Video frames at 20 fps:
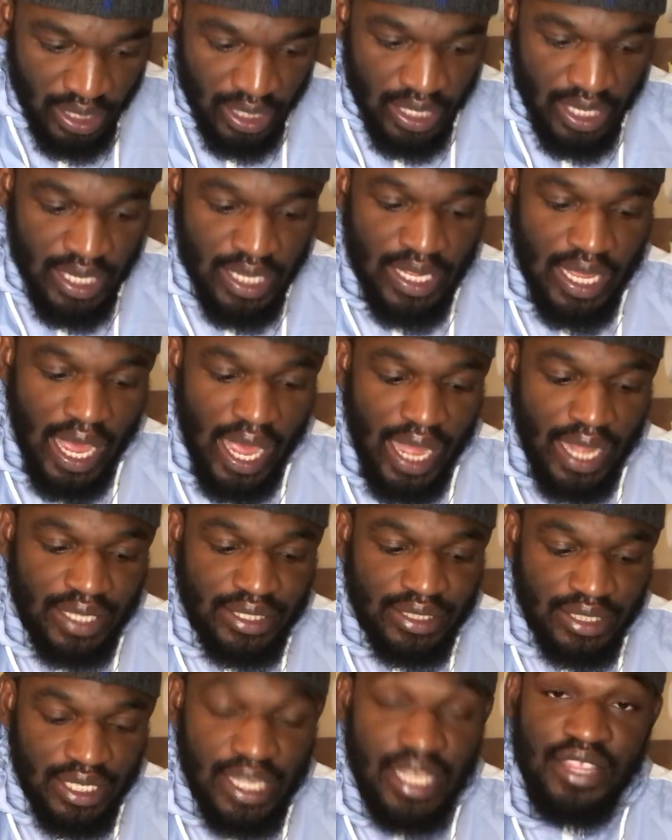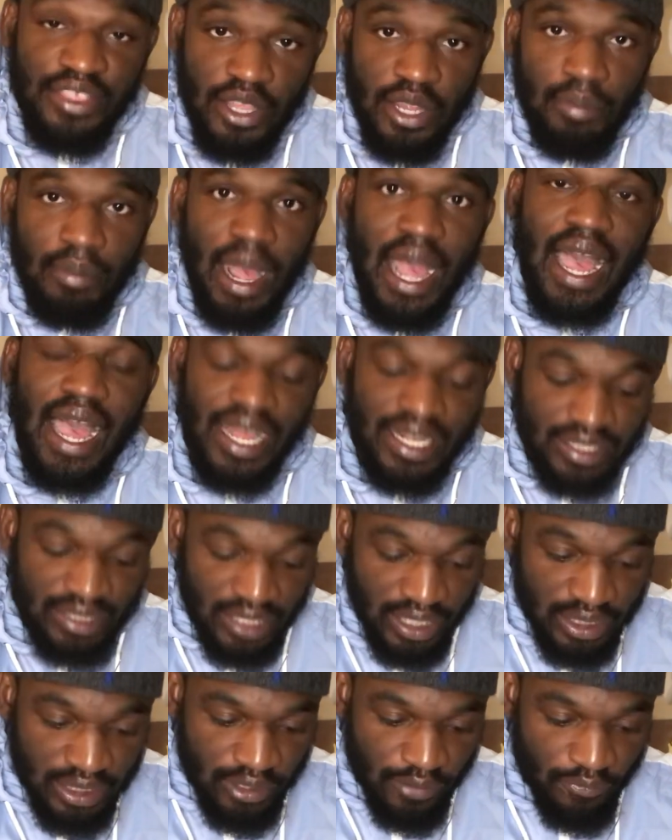he thereby
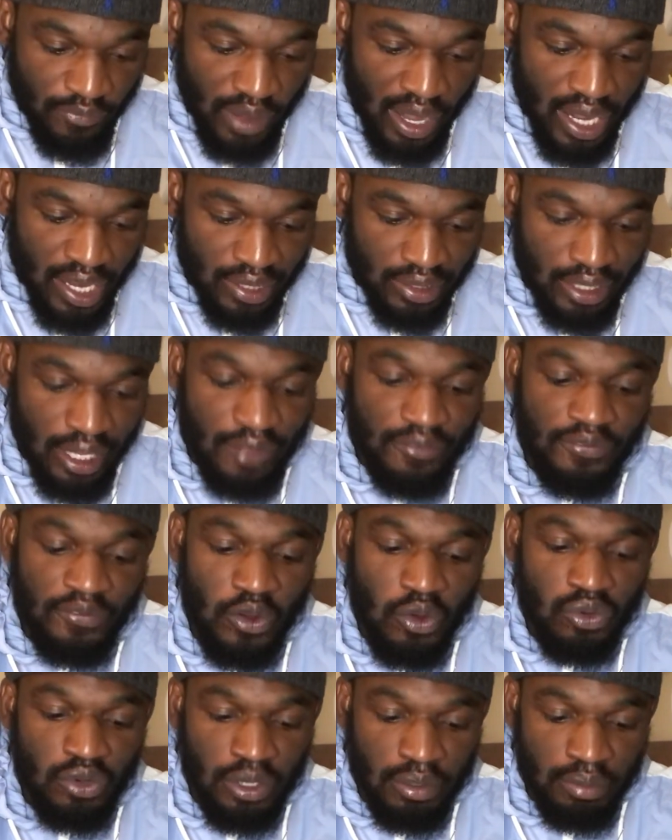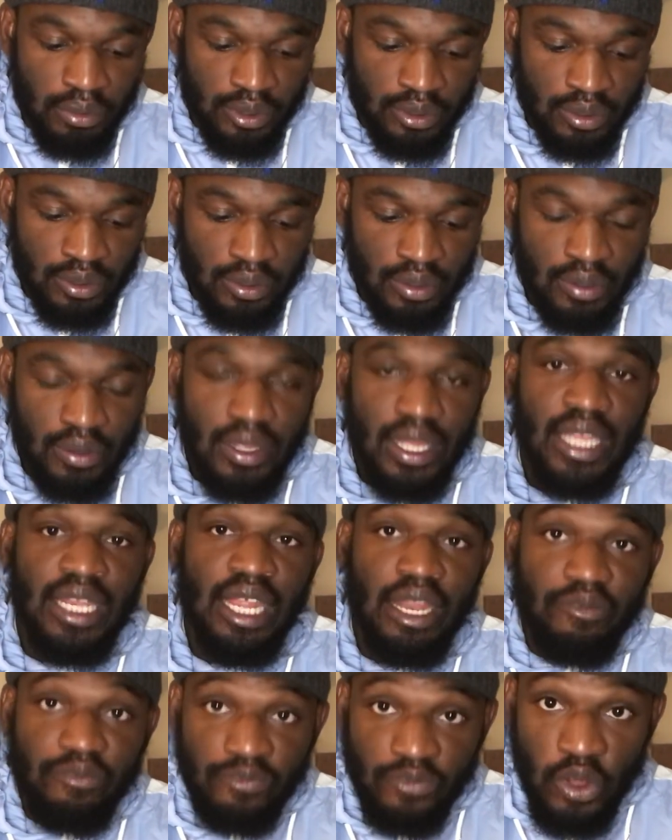identified that phone number and
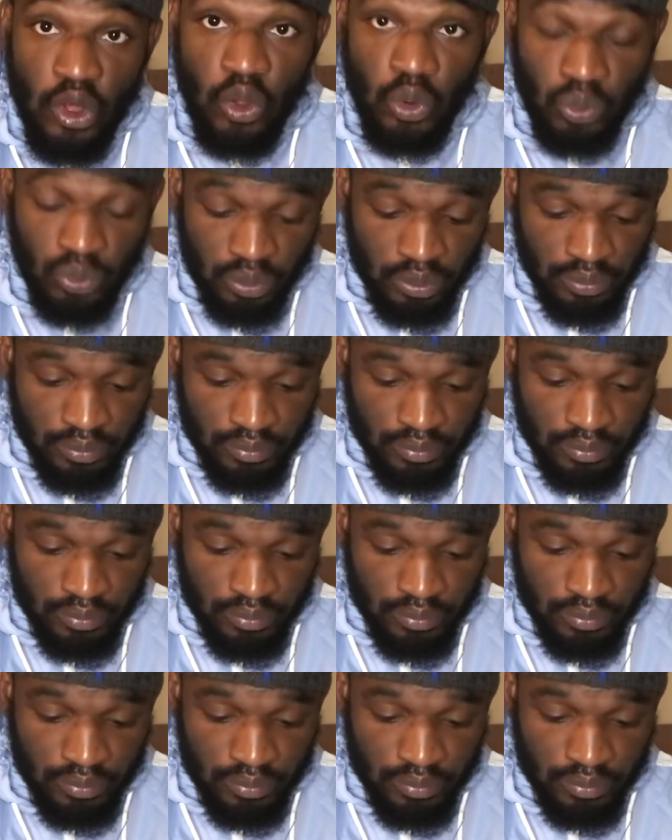that phone